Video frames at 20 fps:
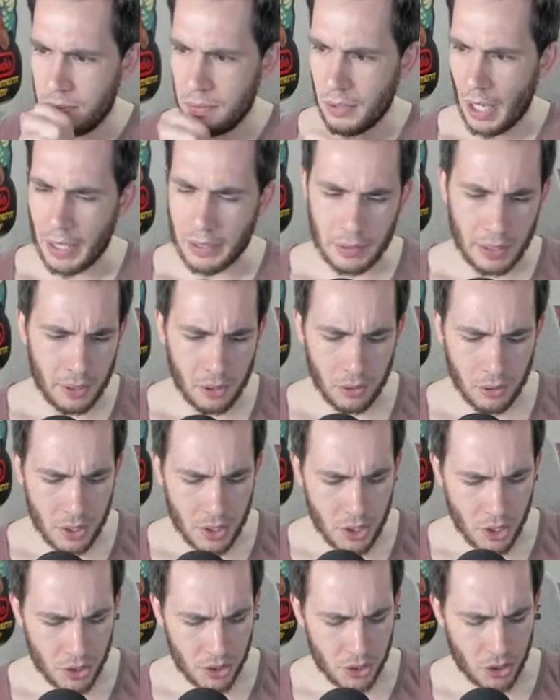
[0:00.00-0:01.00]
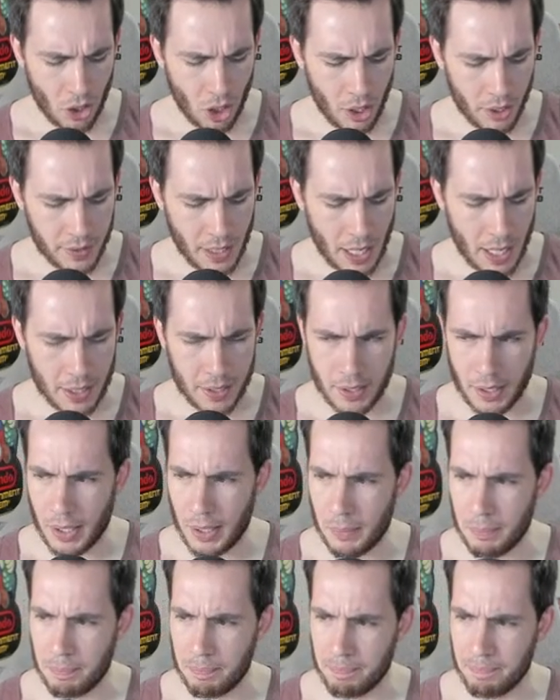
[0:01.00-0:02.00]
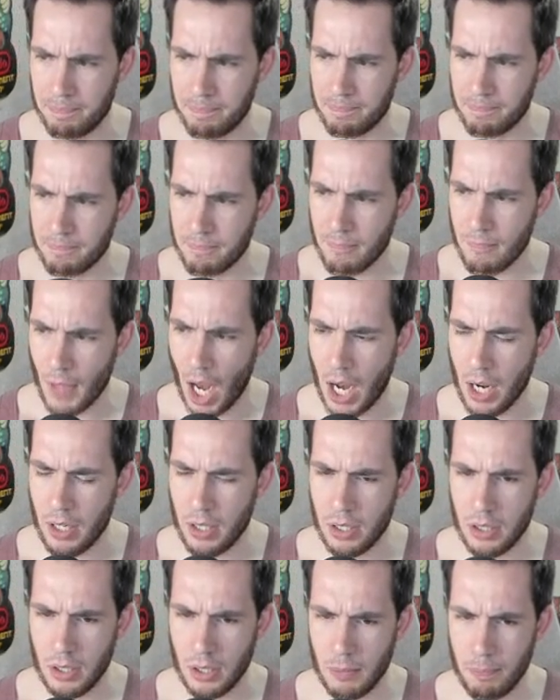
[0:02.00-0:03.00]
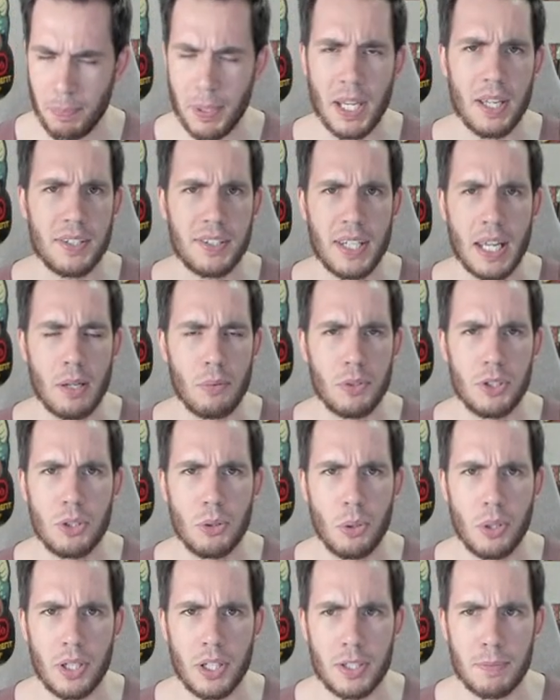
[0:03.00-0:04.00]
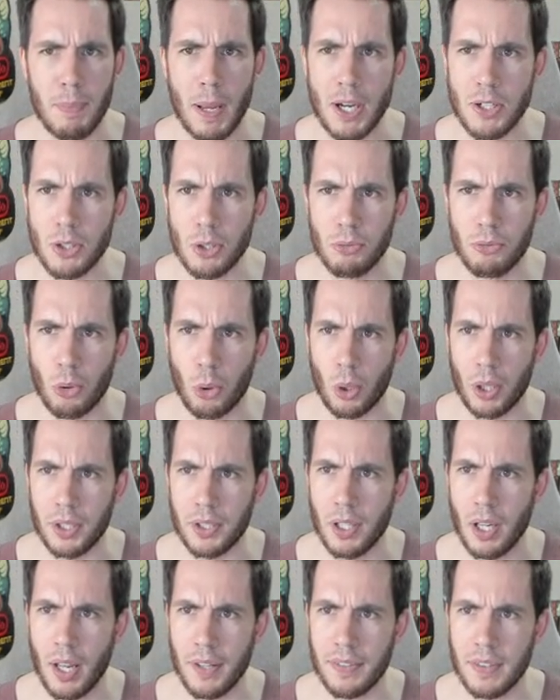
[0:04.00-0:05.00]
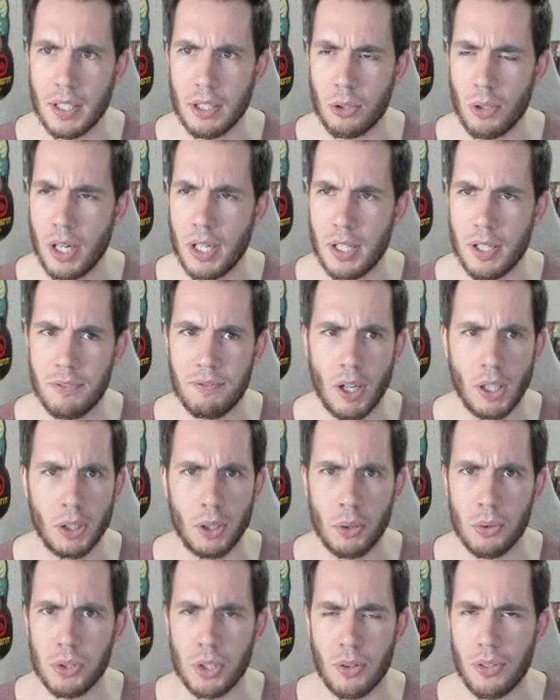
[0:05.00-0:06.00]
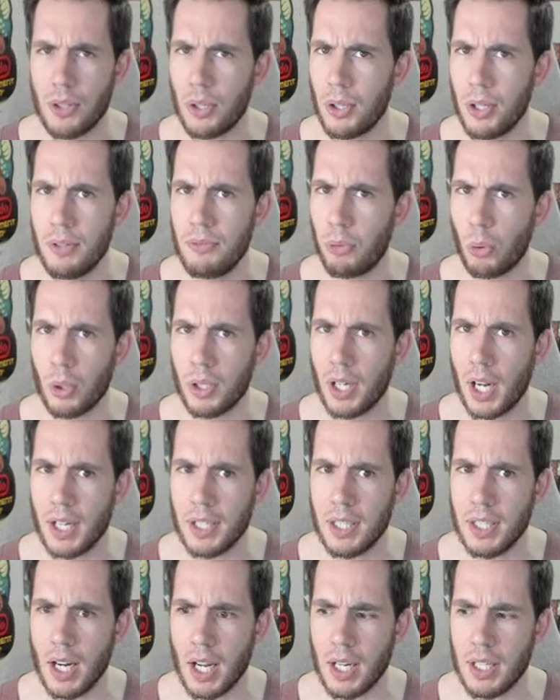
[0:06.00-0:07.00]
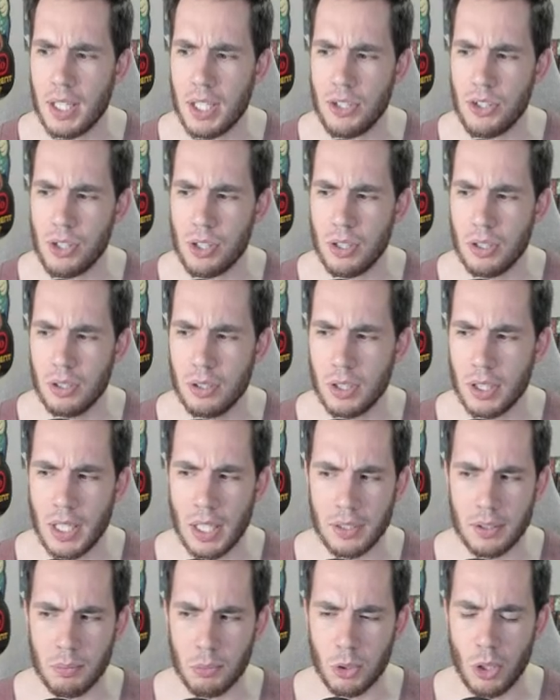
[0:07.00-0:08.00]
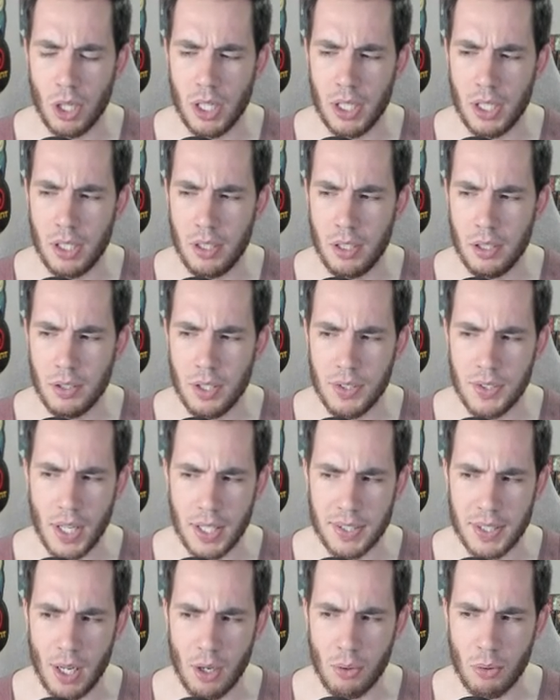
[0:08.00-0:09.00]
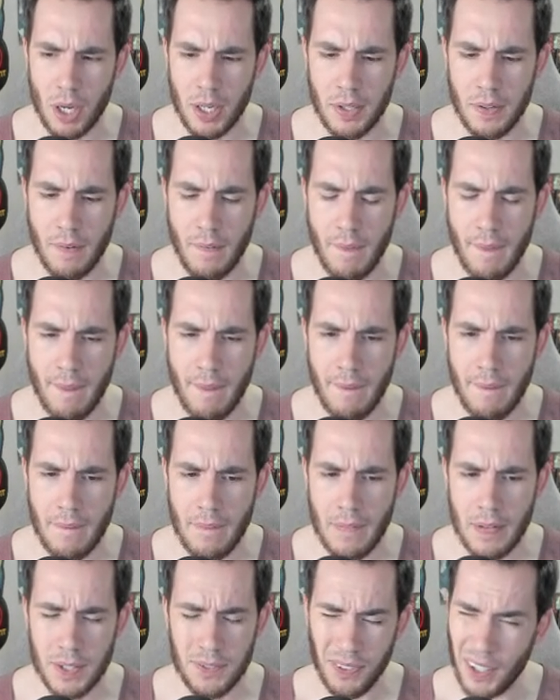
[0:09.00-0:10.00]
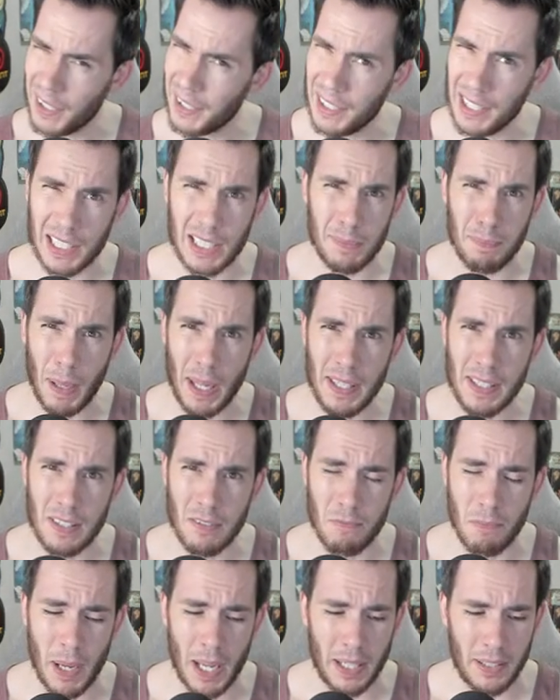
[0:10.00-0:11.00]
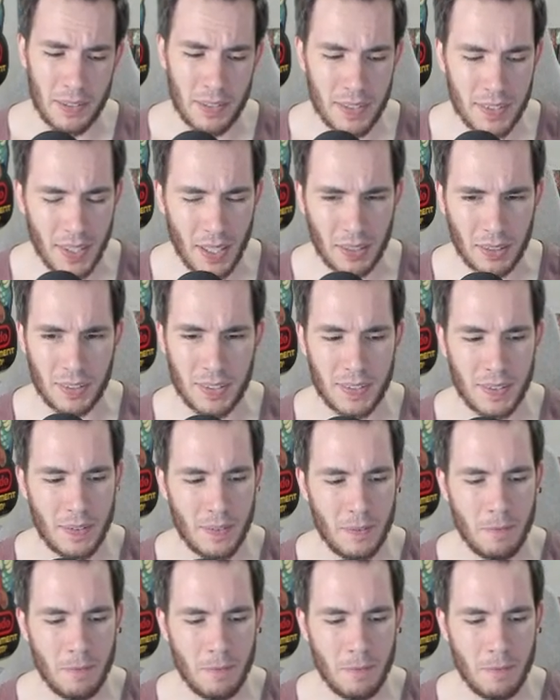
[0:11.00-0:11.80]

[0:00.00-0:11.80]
I literally just saw that um PSA was doing a special for it. I think graded Funkos are $34.99 each to get them graded. Does that sound right? It's fucking expensive, man. It sucks.